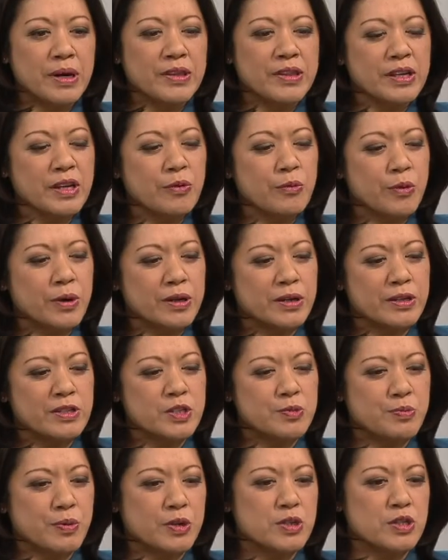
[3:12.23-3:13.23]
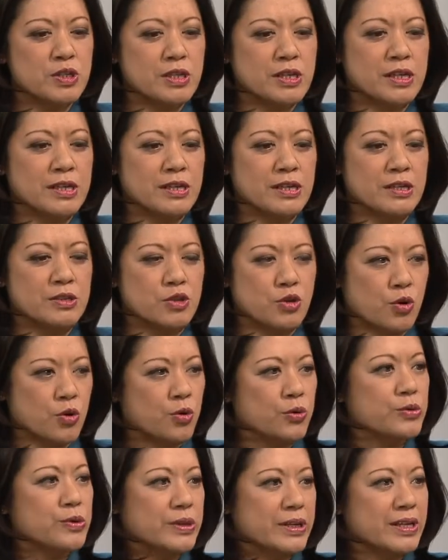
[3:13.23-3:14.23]
I think one, especially
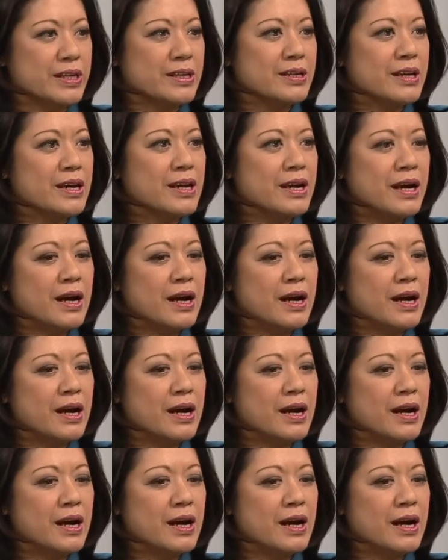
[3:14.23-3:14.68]
internally,